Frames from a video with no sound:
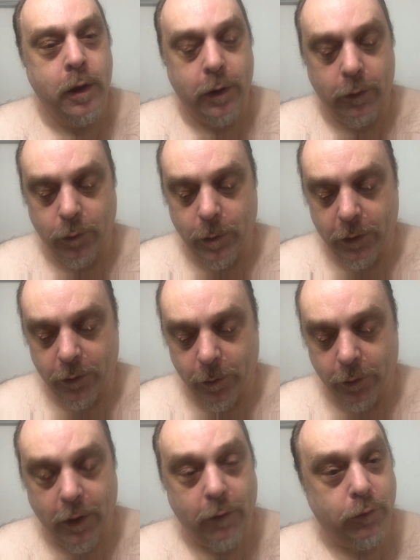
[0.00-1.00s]
This will be some
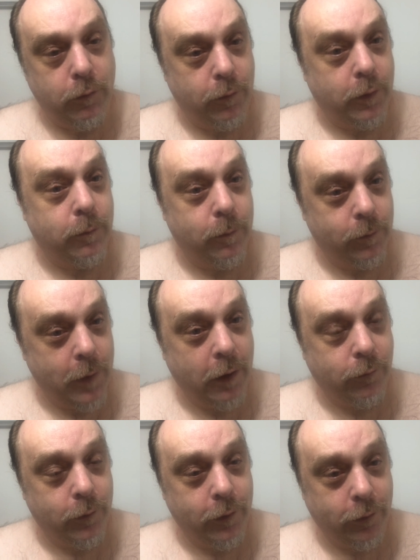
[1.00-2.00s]
of the stuff you can
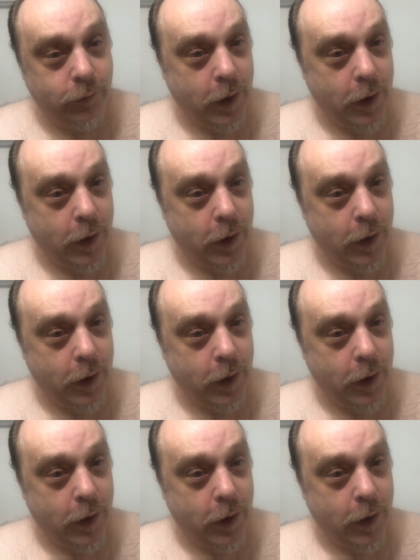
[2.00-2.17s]
actually